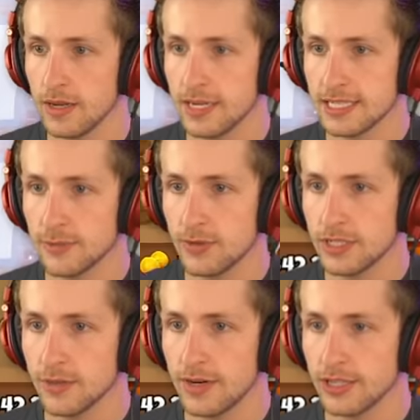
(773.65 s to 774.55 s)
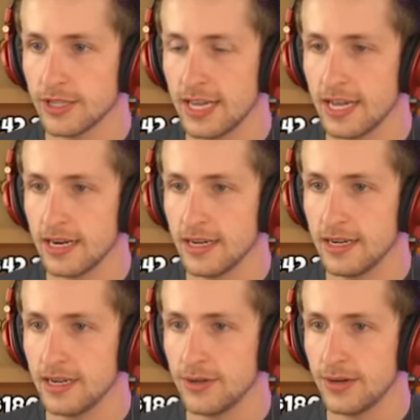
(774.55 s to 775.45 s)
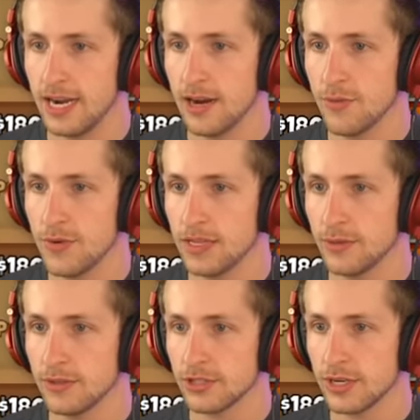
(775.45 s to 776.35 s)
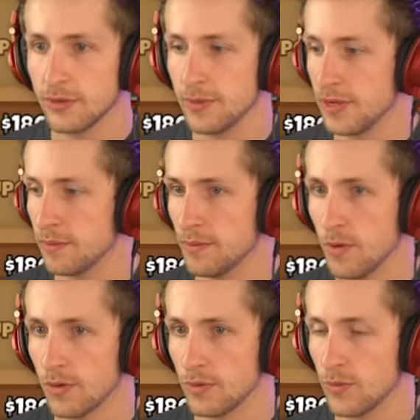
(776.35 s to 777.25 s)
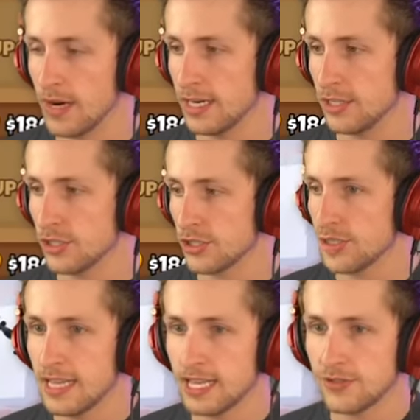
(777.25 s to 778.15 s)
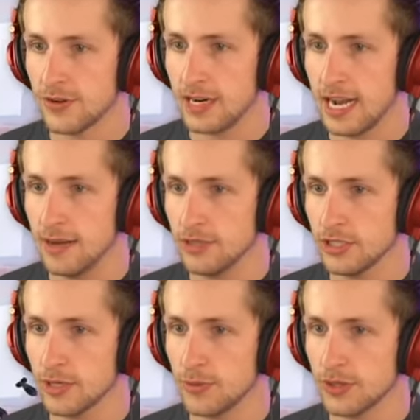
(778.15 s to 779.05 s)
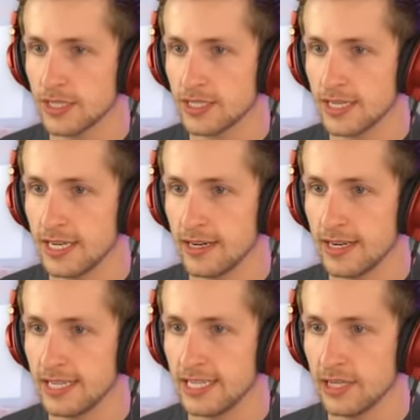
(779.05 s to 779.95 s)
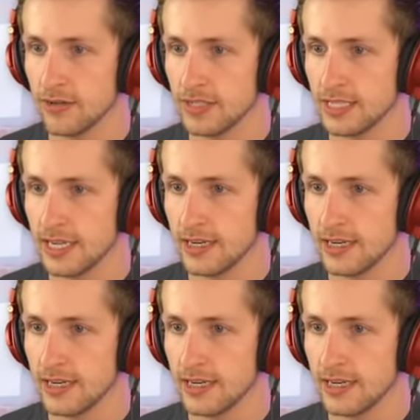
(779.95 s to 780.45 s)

Is What's the range of that? Oh, I really wish that would be in more of a range. That's fine. I'm just going to put this here instead.